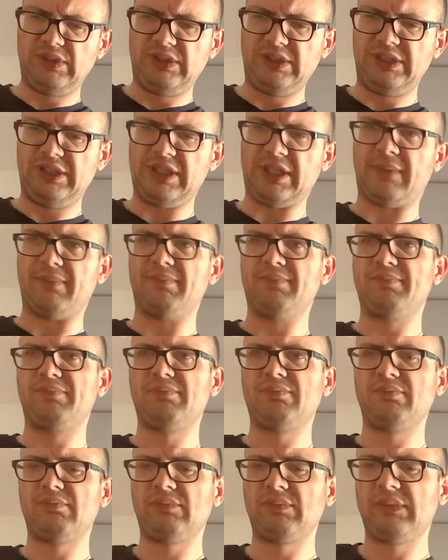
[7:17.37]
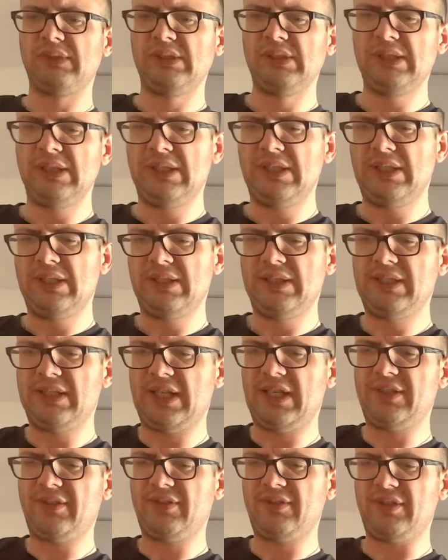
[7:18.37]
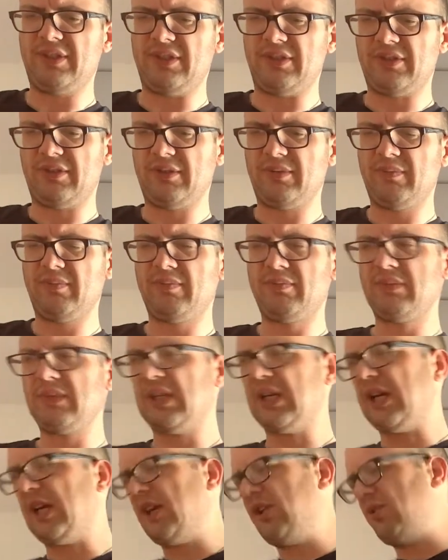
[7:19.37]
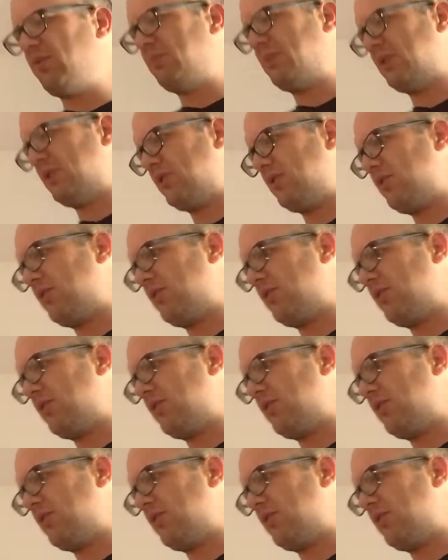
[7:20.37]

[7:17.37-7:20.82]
Yeah, that's it. I open the